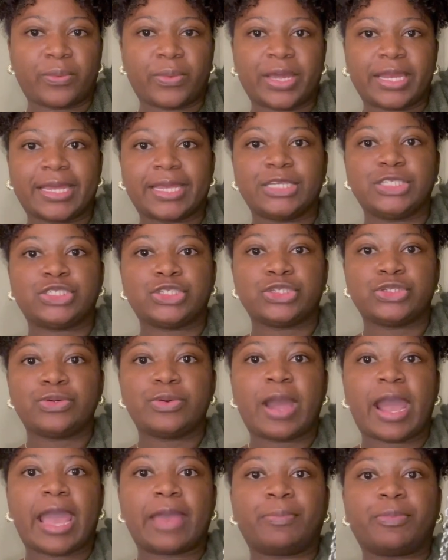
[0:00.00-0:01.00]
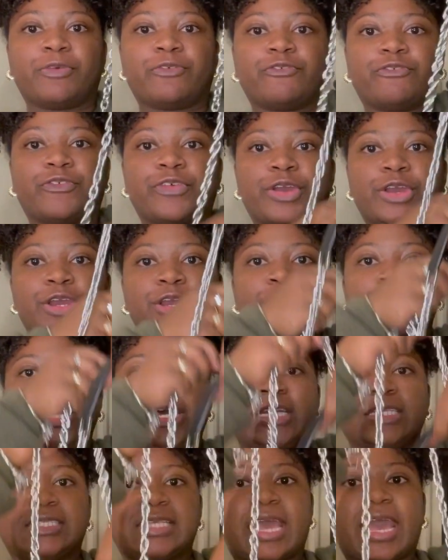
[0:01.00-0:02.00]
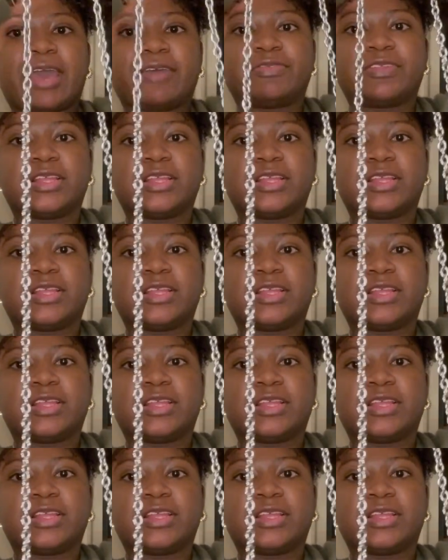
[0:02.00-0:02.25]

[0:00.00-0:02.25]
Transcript: When I do, I prefer to have